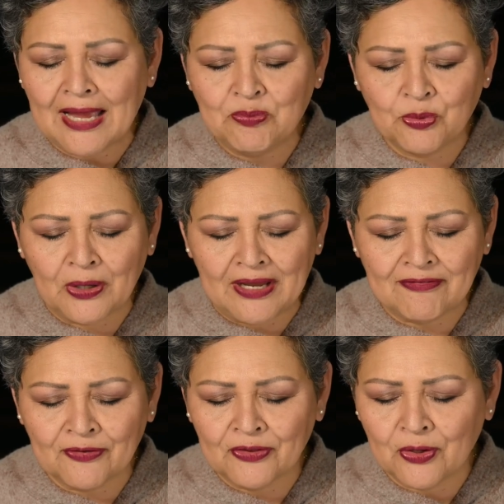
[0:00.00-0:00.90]
I
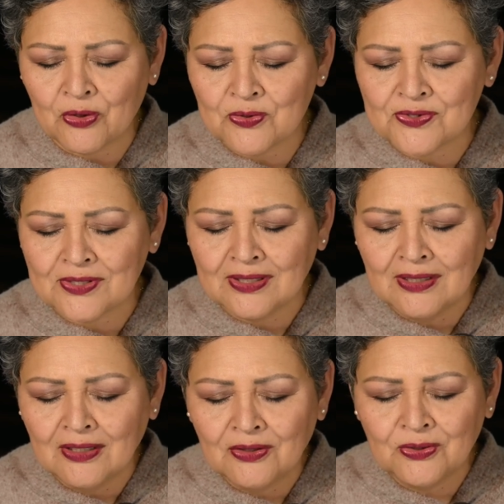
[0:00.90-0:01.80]
pray for those
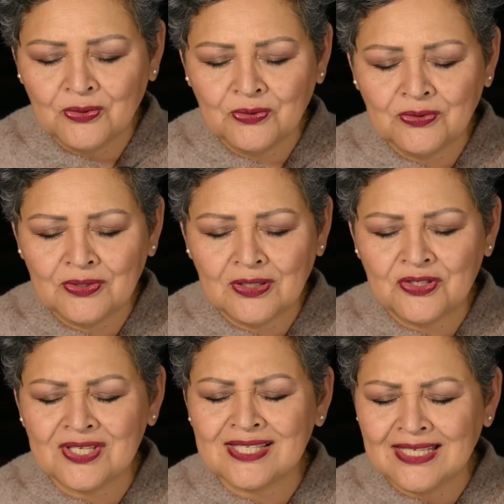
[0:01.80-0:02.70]
who
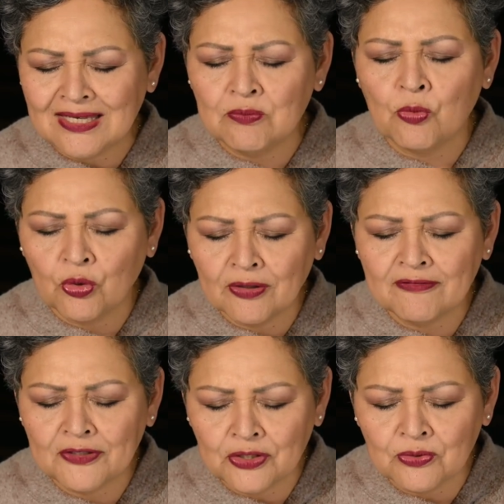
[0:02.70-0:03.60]
just need more
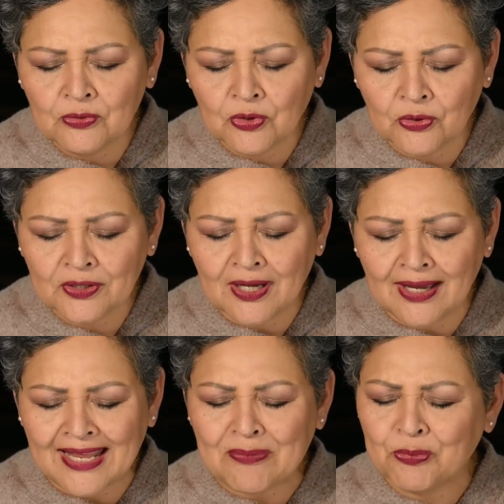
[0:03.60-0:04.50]
of you, Lord
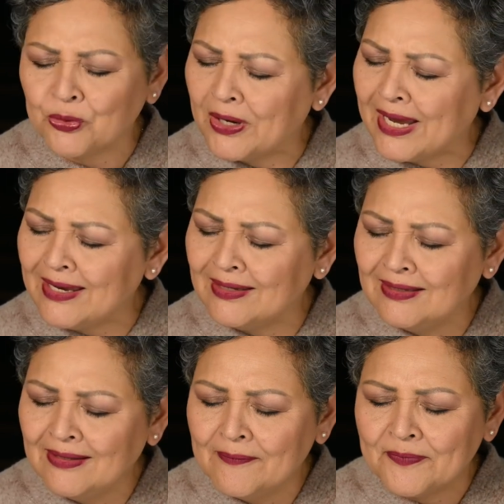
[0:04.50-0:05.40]
God. I pray
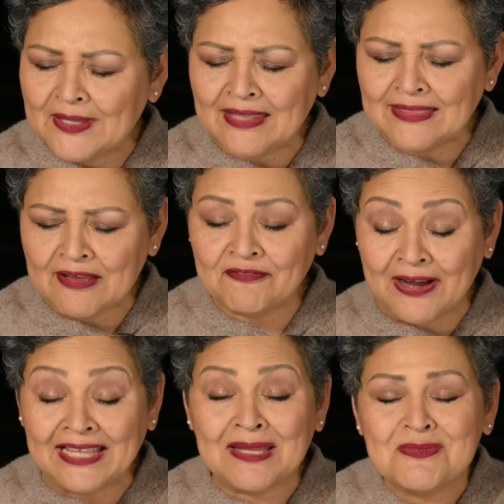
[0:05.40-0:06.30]
that they
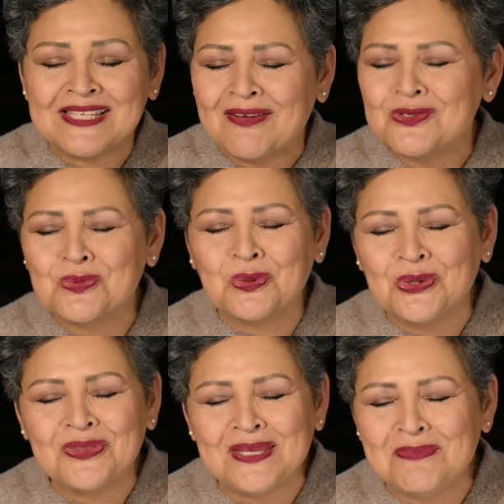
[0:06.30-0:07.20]
find themselves
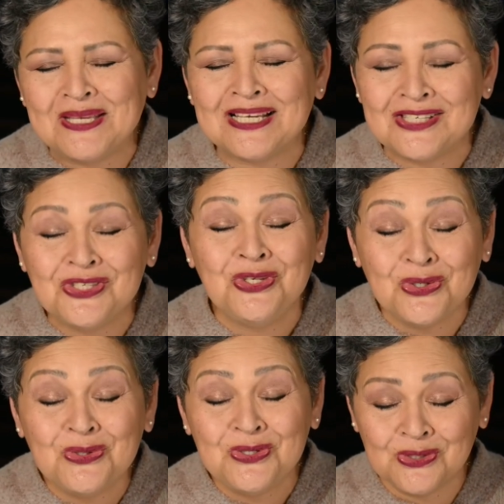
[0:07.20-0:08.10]
worthy because
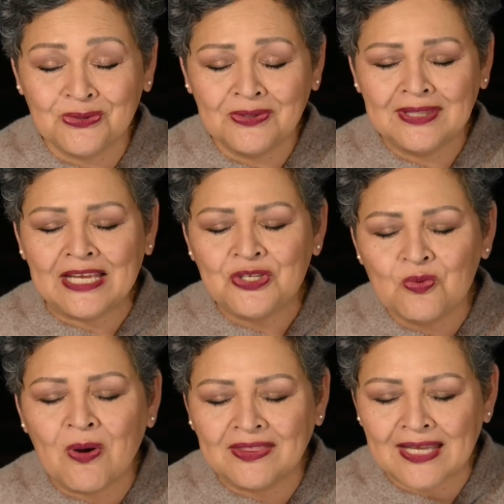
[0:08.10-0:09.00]
you do, that
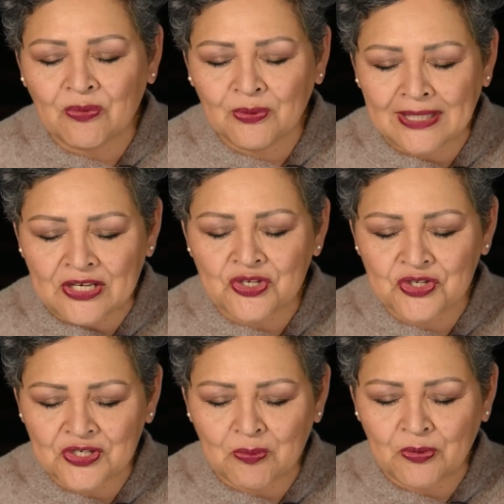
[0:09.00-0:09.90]
you want that
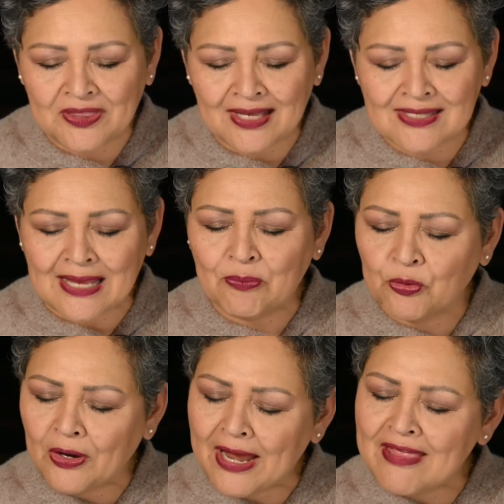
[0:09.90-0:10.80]
relationship with us. I
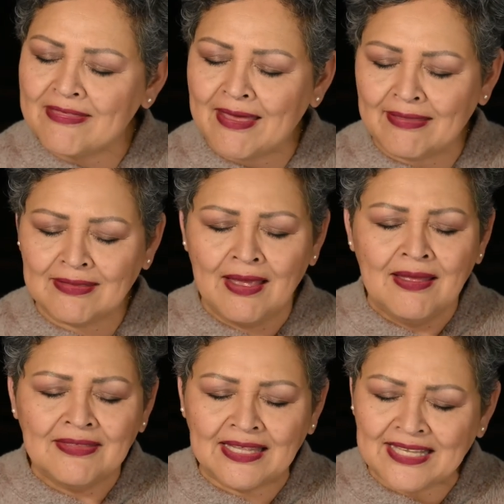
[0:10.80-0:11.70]
pray that,
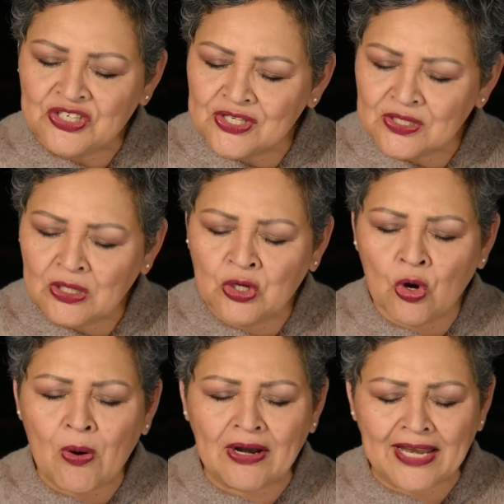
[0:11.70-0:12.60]
that they just
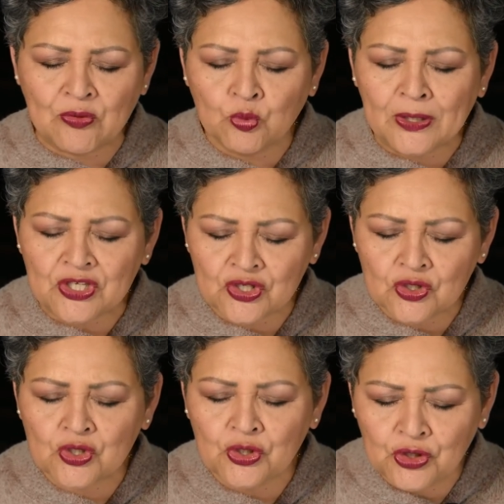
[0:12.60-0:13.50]
go out and reach
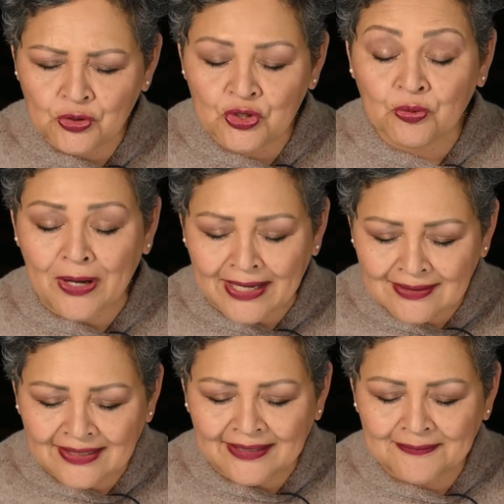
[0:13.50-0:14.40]
to you
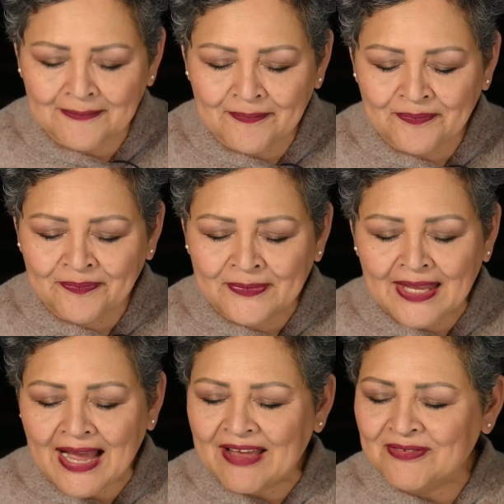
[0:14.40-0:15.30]
directly.
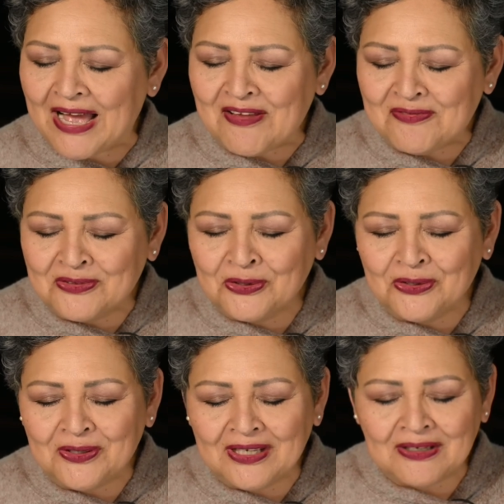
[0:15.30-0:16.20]
I've, I've
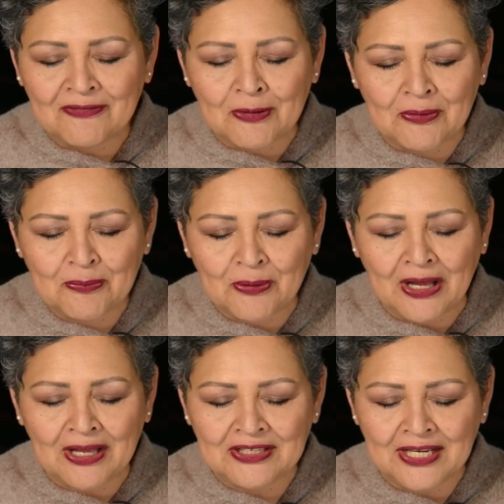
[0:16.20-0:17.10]
learned from a,
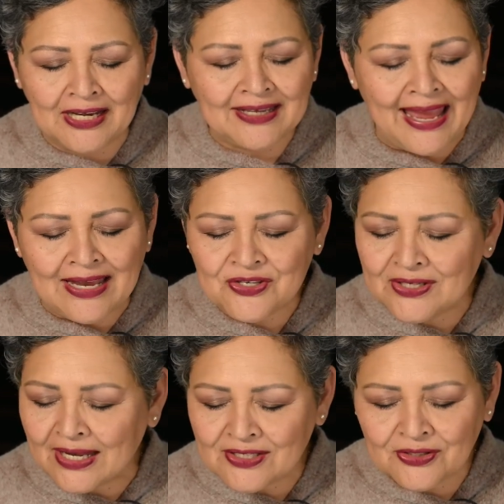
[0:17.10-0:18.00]
a young age
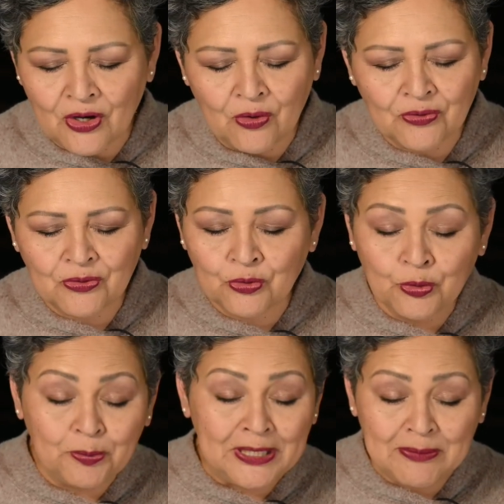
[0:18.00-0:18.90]
not to go
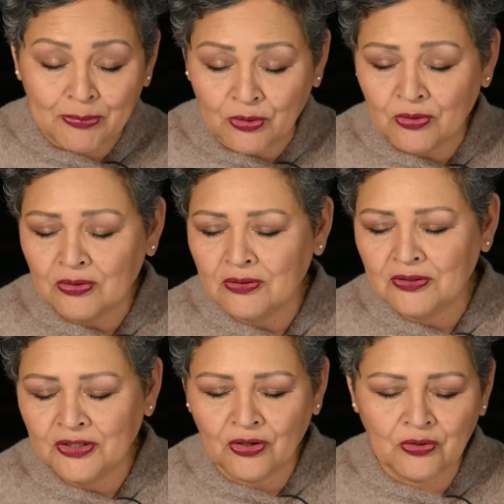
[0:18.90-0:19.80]
through people
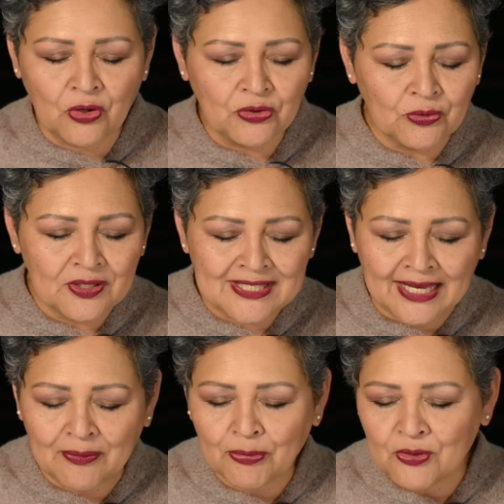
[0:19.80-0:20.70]
you know, go through a
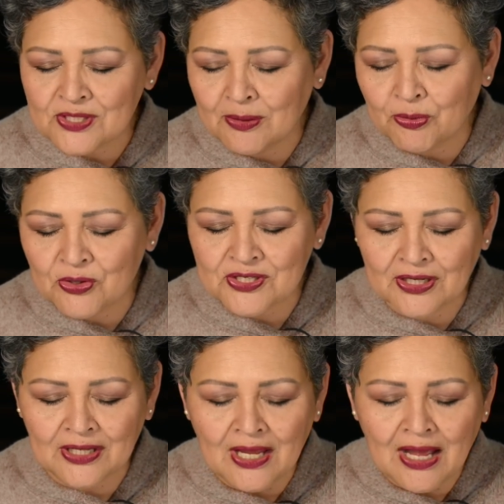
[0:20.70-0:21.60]
second person, a
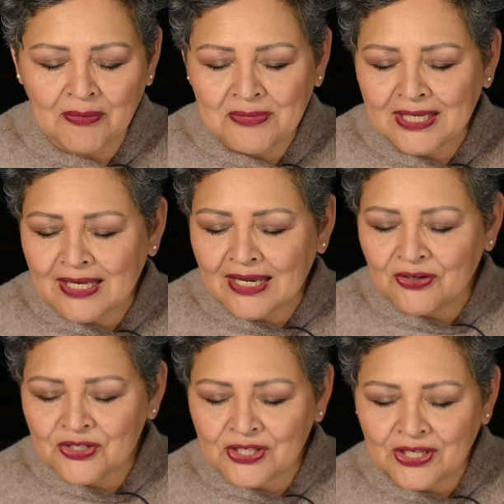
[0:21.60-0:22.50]
person, a, a
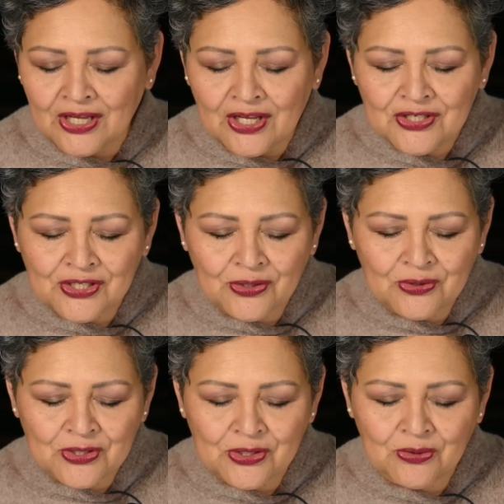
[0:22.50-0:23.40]
mediator to
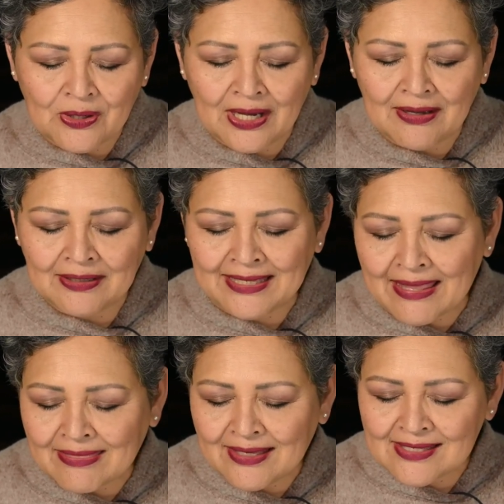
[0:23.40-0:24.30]
to to uh,
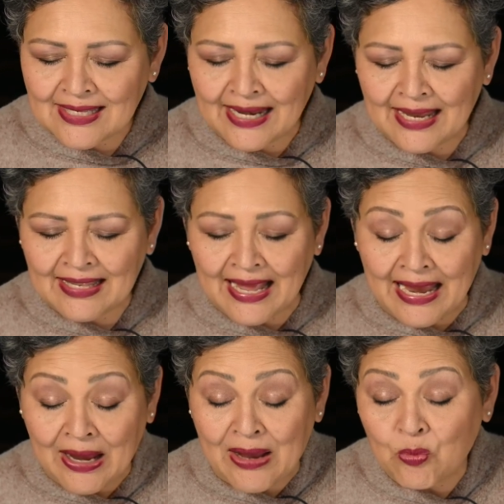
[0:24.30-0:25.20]
get things that I,
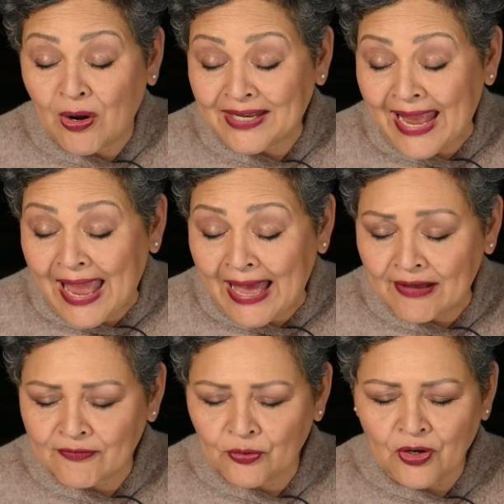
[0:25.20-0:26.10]
I, I, want to
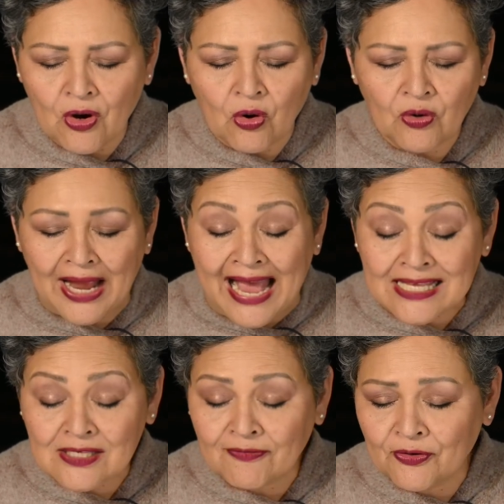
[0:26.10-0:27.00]
have or or
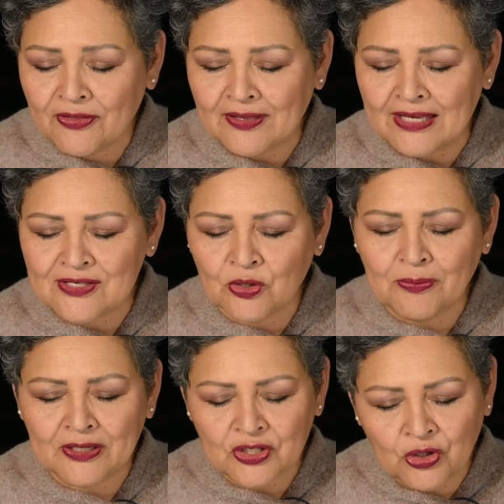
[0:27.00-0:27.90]
ask for things,
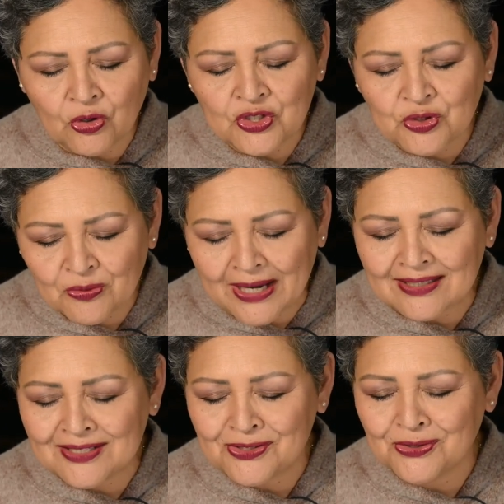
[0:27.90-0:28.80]
or but to go
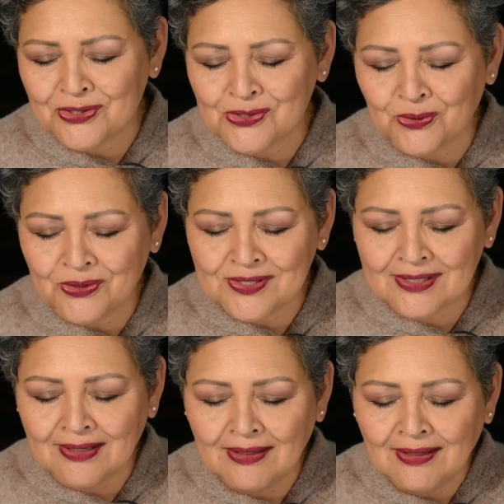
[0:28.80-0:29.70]
directly to the
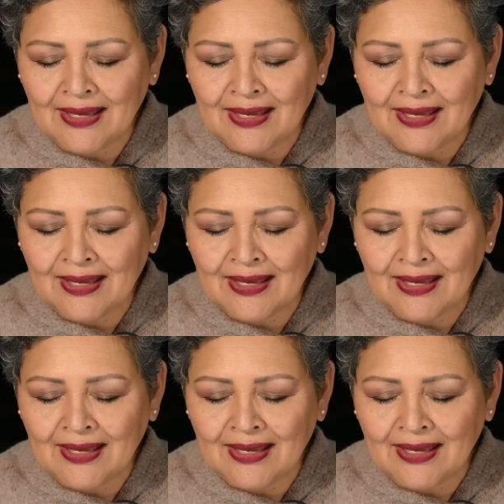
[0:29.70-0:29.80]
source.